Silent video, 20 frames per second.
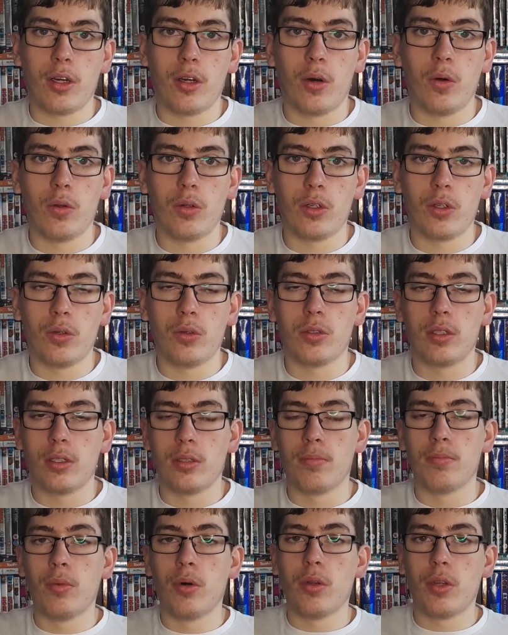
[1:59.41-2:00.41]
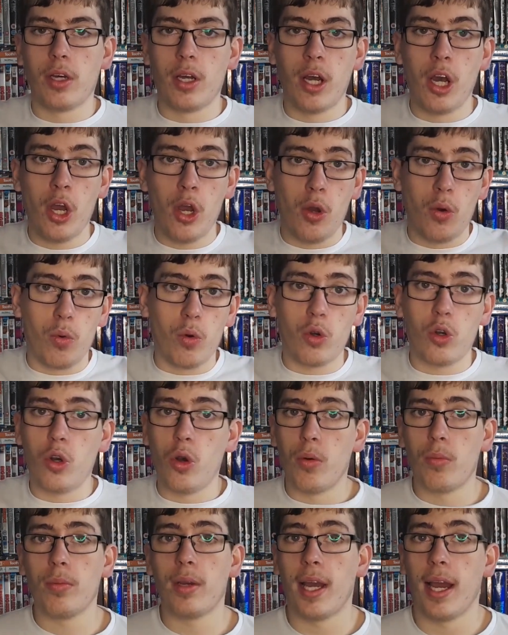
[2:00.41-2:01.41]
Golden Goose's mother will
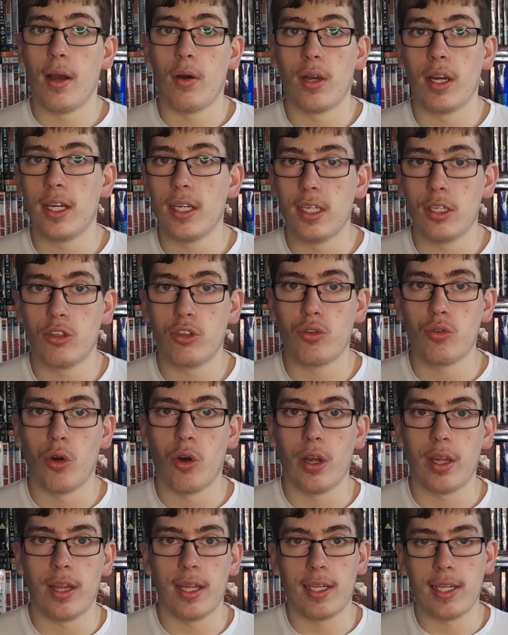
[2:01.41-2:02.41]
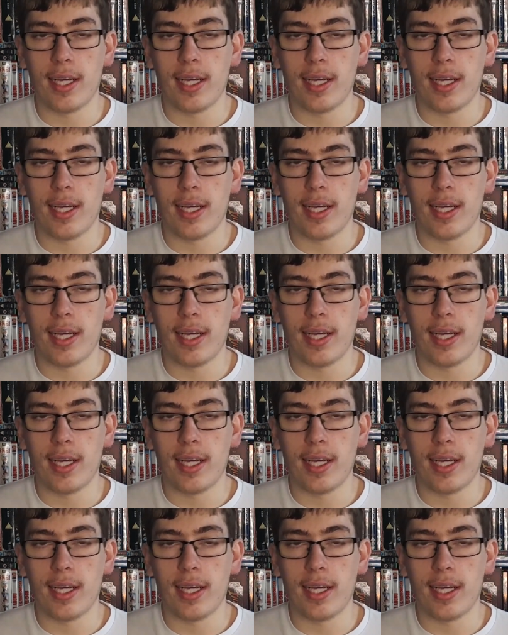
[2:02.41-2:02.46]
come down and destroy the